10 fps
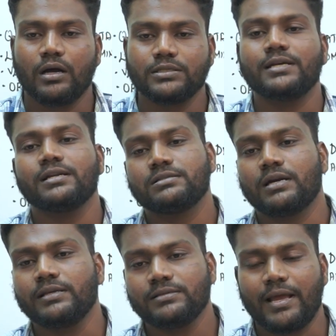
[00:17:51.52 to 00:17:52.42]
general
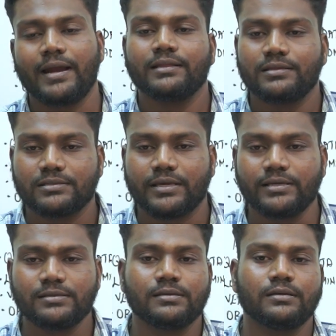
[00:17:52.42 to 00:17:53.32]
studies, and in this
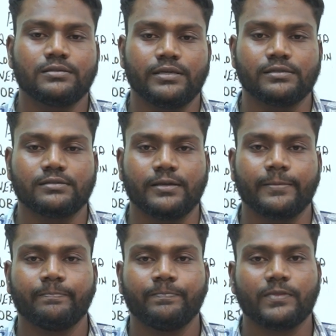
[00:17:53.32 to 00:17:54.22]
case GS3.
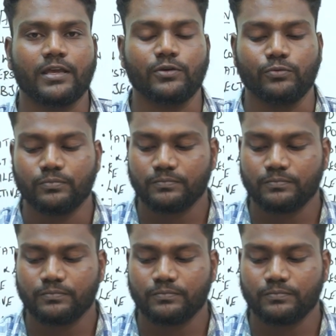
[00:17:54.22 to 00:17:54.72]
Thank you.